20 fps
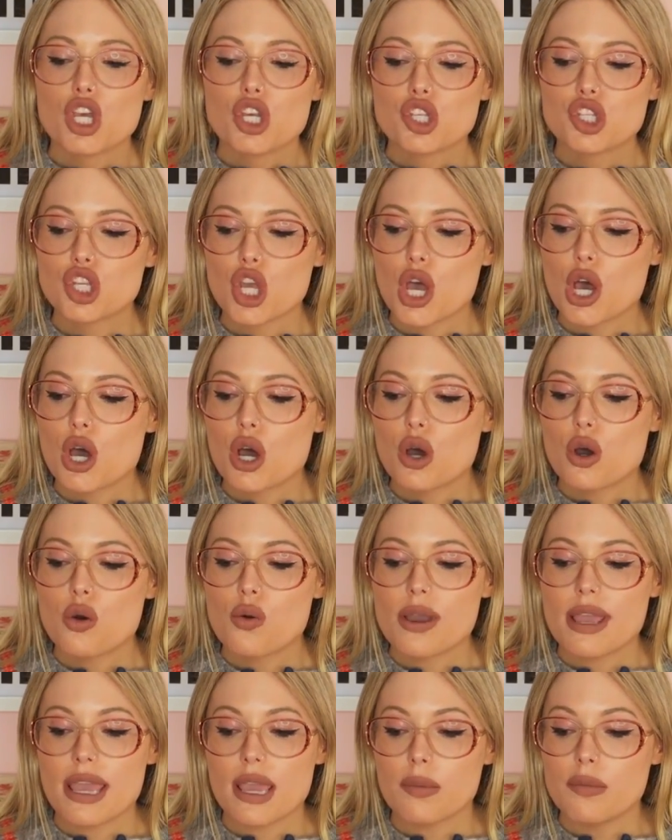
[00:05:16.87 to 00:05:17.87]

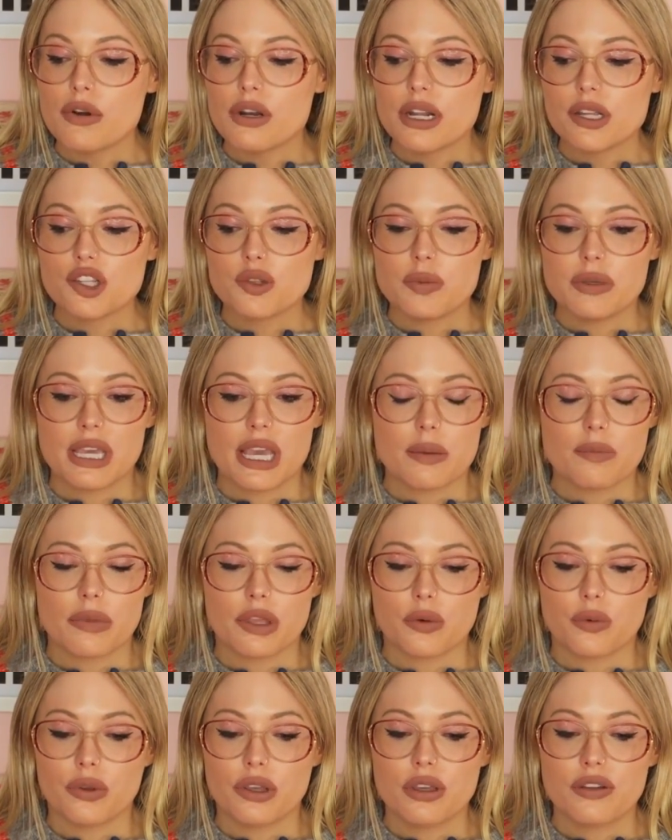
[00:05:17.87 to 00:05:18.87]
So Amber and I just became
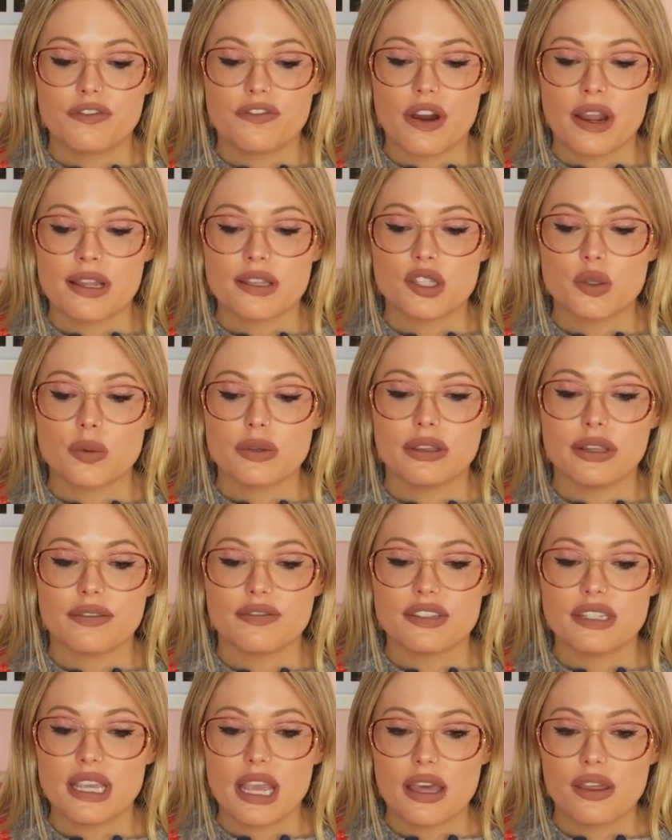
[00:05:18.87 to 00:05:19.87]
like really good friends. We
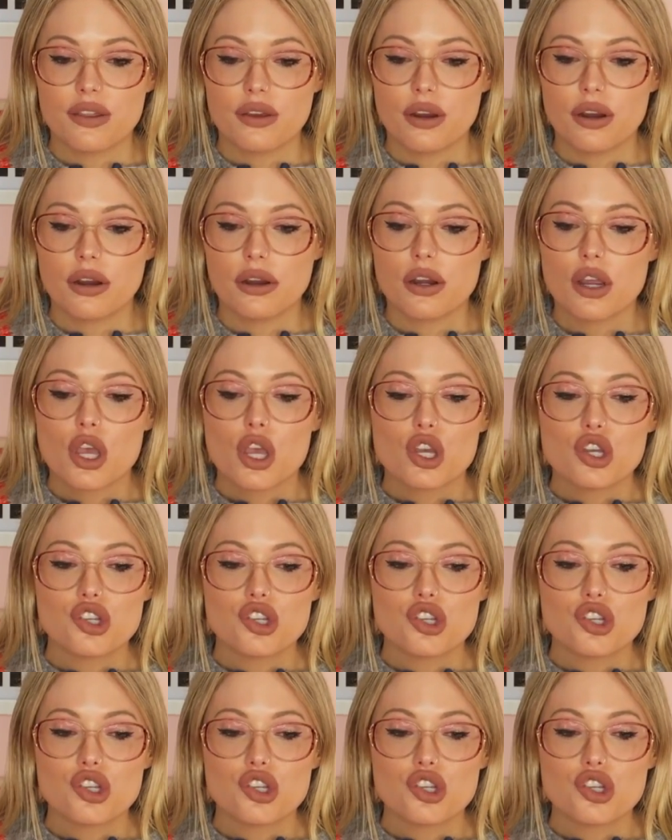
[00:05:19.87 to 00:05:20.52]
lived together.